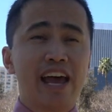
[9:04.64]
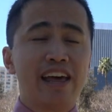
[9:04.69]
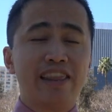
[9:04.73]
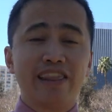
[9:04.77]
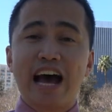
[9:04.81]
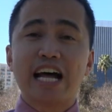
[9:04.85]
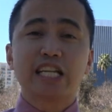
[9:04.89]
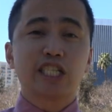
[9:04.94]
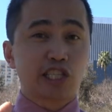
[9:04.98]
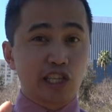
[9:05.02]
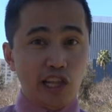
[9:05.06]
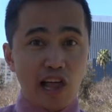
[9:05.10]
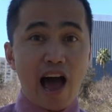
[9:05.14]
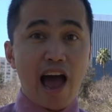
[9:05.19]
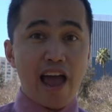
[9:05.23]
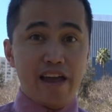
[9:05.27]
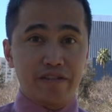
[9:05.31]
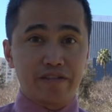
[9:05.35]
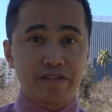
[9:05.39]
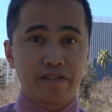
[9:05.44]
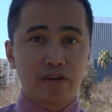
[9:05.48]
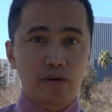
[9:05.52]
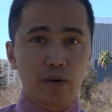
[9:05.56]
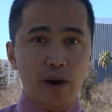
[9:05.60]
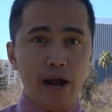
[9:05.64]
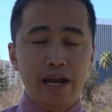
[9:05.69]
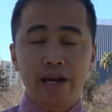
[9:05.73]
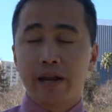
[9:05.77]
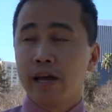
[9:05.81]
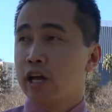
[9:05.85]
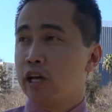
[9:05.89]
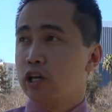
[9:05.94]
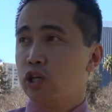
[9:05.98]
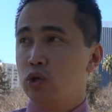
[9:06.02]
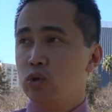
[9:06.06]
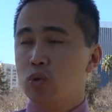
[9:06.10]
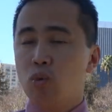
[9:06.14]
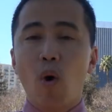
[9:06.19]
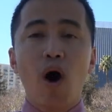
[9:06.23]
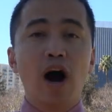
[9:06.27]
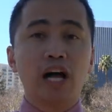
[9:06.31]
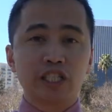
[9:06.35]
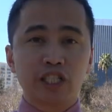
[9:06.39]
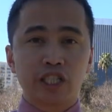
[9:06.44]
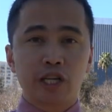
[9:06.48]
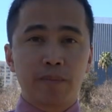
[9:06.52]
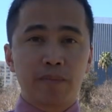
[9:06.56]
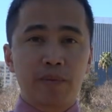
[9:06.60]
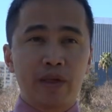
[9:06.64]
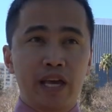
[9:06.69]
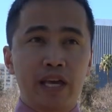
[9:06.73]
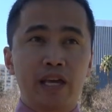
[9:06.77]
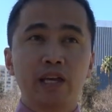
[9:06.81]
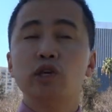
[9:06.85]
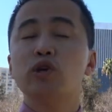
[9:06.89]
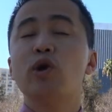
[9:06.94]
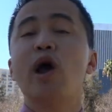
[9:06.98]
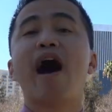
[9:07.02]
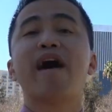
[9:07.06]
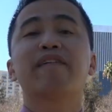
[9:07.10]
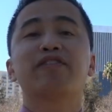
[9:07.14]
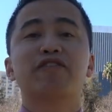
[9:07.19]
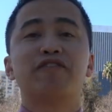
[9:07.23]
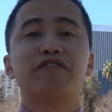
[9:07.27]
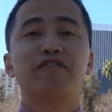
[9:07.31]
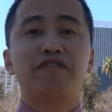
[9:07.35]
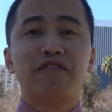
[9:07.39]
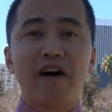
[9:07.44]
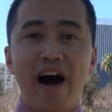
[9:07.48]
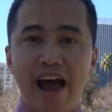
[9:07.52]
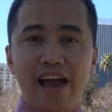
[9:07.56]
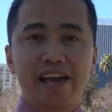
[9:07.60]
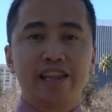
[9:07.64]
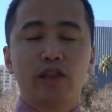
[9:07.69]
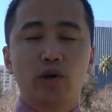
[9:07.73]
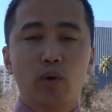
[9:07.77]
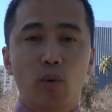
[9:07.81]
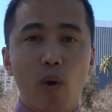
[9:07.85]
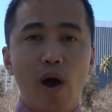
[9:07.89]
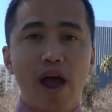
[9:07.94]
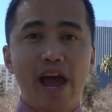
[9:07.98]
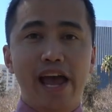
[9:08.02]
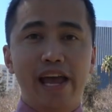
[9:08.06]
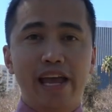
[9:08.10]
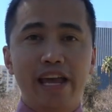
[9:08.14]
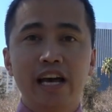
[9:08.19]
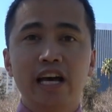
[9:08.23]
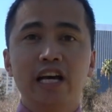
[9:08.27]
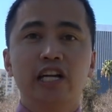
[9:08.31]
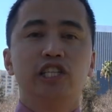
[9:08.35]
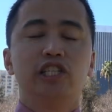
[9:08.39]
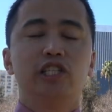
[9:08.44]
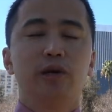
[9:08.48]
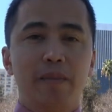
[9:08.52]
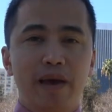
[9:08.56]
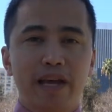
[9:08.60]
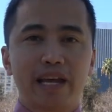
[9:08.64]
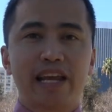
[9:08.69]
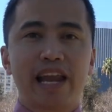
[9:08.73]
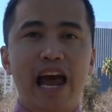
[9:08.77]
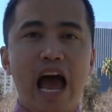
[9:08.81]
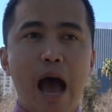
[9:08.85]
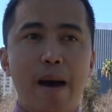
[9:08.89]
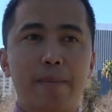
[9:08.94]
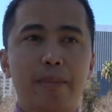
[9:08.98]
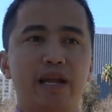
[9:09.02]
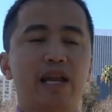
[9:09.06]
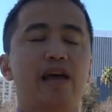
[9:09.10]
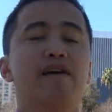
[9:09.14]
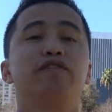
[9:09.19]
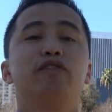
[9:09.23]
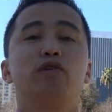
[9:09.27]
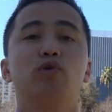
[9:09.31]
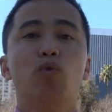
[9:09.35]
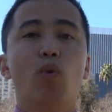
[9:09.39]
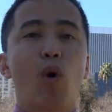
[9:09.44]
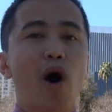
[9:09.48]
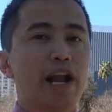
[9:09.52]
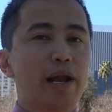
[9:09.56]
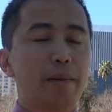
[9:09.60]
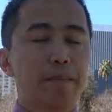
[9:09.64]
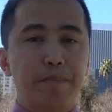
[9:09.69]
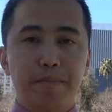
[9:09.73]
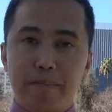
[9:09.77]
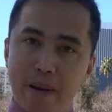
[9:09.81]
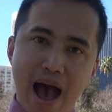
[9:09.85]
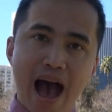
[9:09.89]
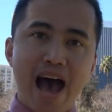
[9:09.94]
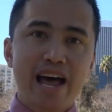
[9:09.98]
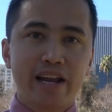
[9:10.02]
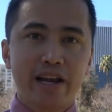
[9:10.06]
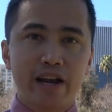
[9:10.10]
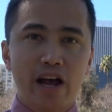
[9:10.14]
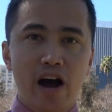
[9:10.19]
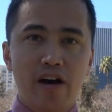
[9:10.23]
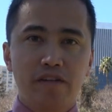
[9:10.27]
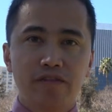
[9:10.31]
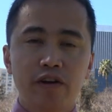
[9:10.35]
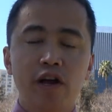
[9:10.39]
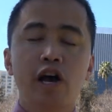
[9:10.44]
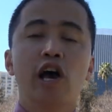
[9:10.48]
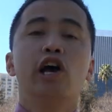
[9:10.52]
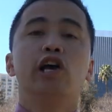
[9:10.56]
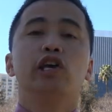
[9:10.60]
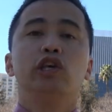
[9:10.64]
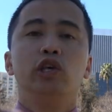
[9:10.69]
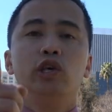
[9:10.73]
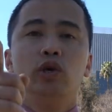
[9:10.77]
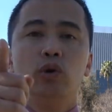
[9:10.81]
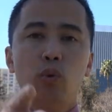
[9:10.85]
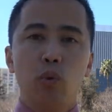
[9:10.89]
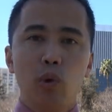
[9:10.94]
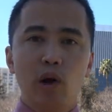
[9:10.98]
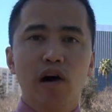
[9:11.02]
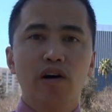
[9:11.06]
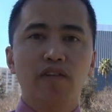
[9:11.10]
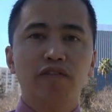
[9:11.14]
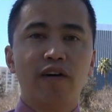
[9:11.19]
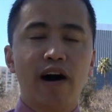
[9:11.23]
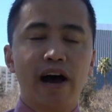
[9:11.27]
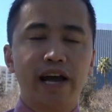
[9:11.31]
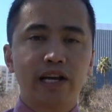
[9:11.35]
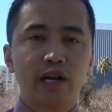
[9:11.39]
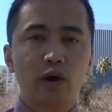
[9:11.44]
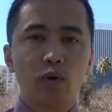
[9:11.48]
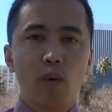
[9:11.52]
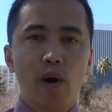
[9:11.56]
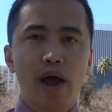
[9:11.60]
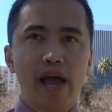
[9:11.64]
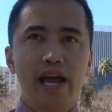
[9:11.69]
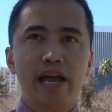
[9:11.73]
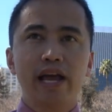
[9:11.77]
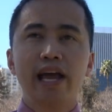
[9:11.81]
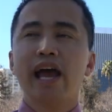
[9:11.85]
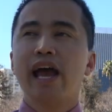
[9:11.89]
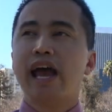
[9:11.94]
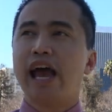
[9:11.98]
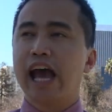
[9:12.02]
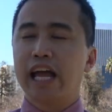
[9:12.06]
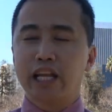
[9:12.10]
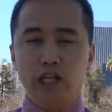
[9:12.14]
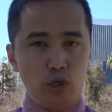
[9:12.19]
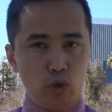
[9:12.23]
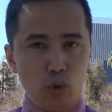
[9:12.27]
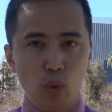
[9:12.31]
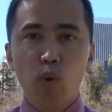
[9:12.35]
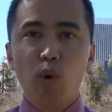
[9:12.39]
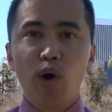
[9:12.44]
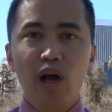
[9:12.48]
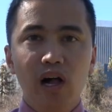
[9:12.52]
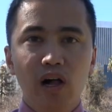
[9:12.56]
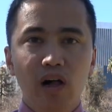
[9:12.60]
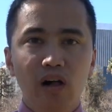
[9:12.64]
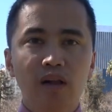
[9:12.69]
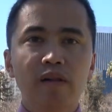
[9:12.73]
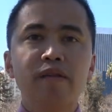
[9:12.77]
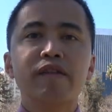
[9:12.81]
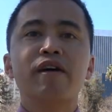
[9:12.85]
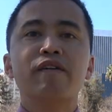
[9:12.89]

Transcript: And that's life, right? You want something, you have to find the way to make it happen. If you want it bad enough, you will find a way and you will